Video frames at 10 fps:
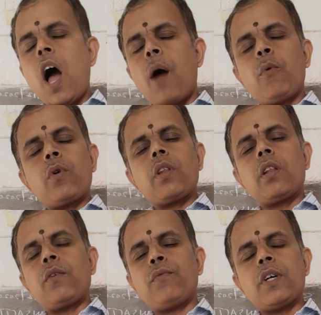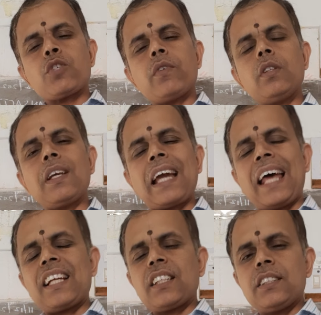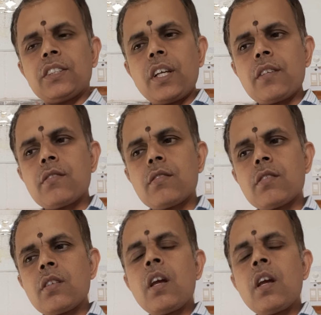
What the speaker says: about the first one, the characteristics,